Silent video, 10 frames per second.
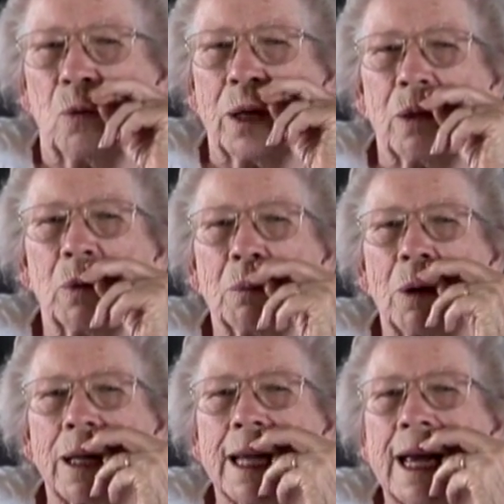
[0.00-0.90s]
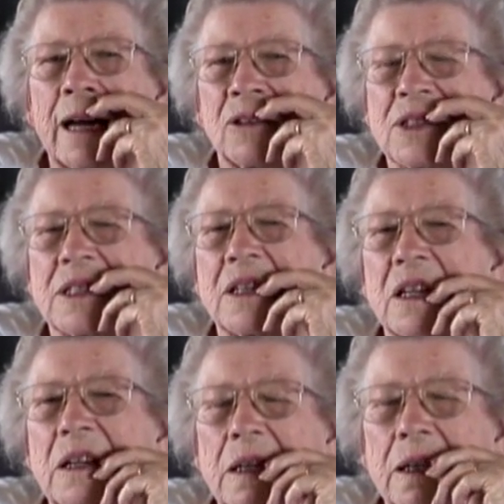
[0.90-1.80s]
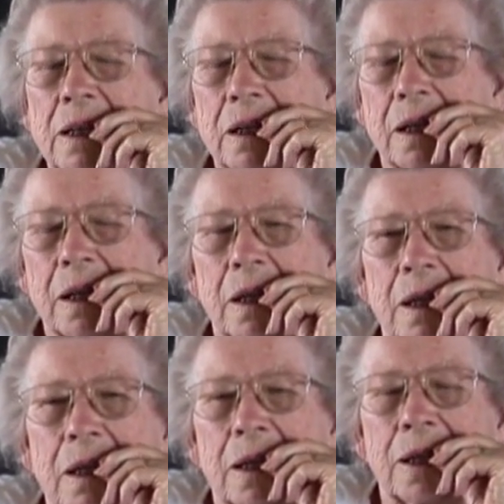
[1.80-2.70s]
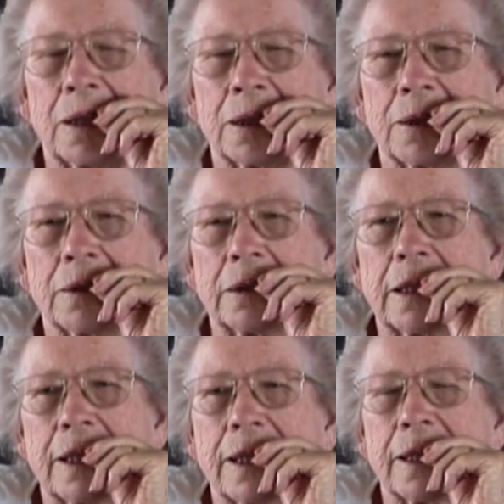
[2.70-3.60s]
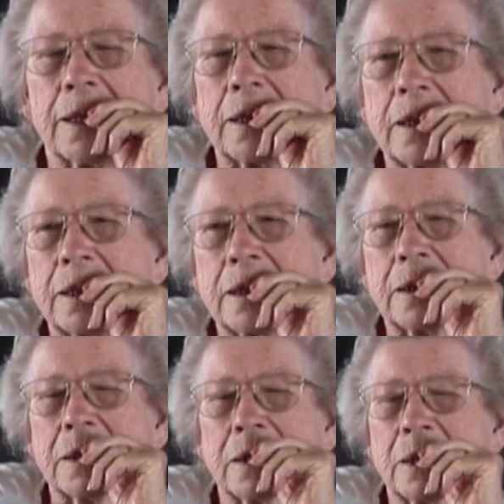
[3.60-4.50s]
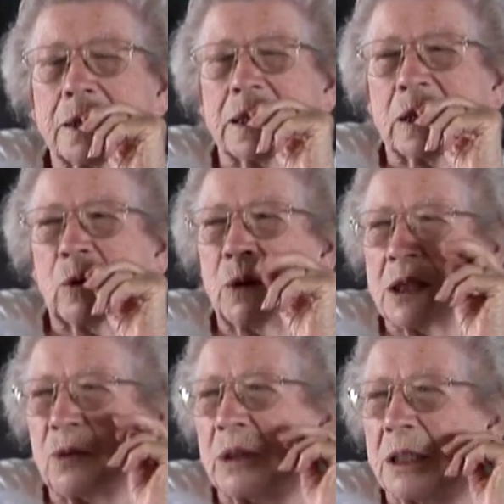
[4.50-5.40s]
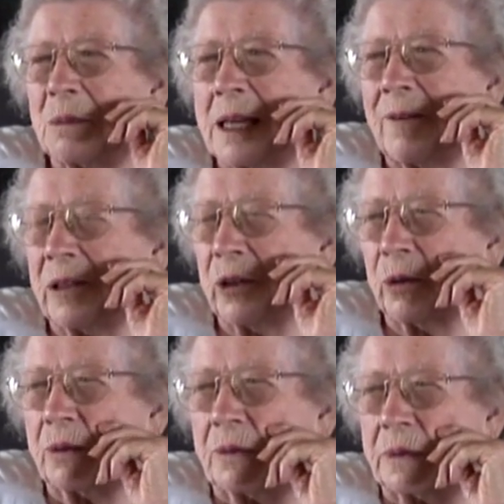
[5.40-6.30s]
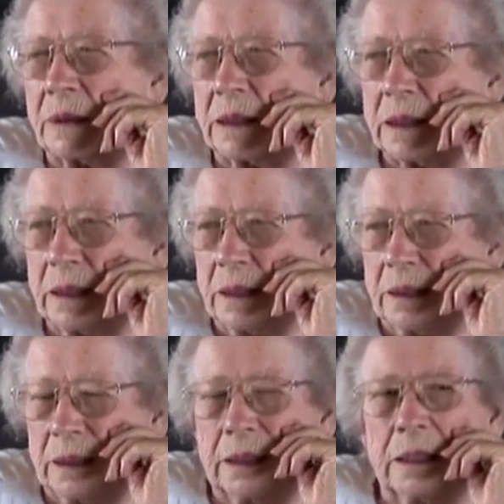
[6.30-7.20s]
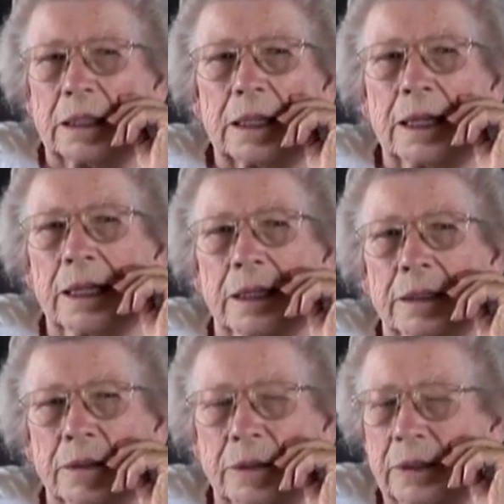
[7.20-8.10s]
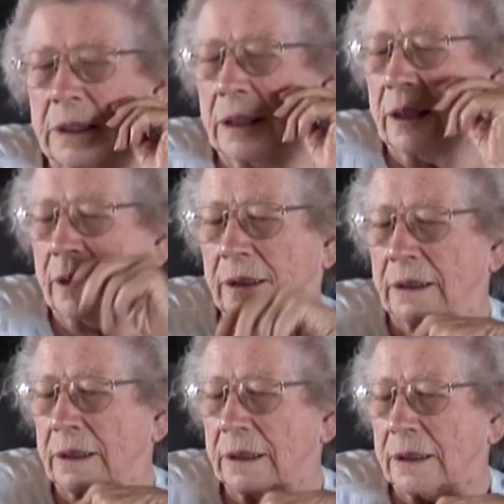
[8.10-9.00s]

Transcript: Well, we bought a house on uh, West Williams Avenue, and uh,